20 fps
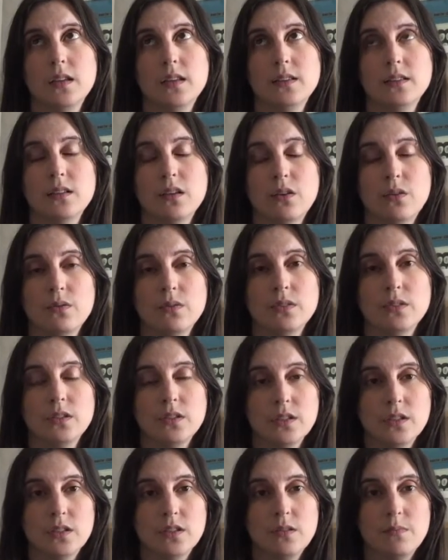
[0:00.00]
it's always
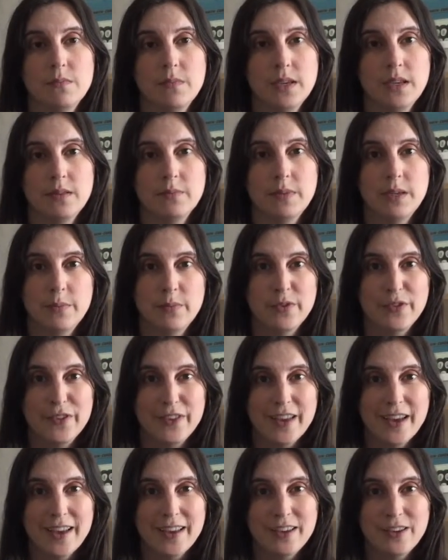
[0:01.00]
good to meet people
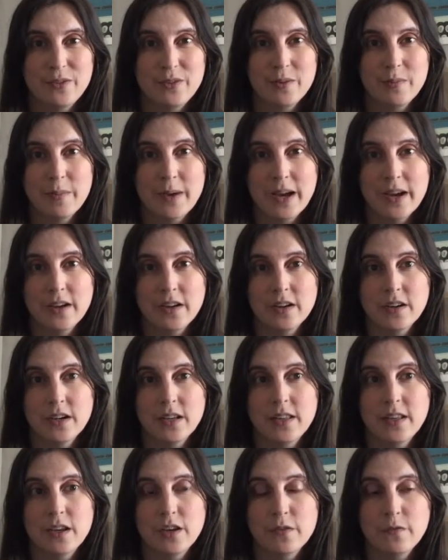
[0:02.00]
that you admire
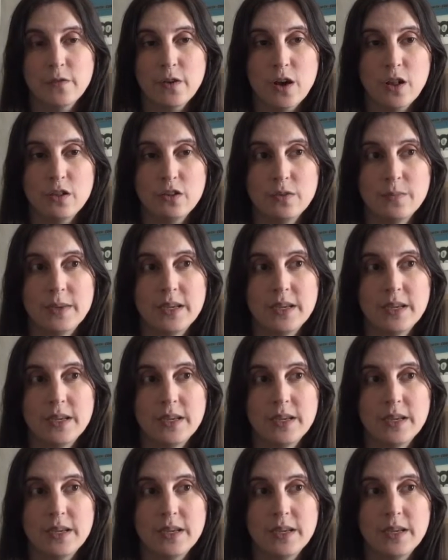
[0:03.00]
and that you follow,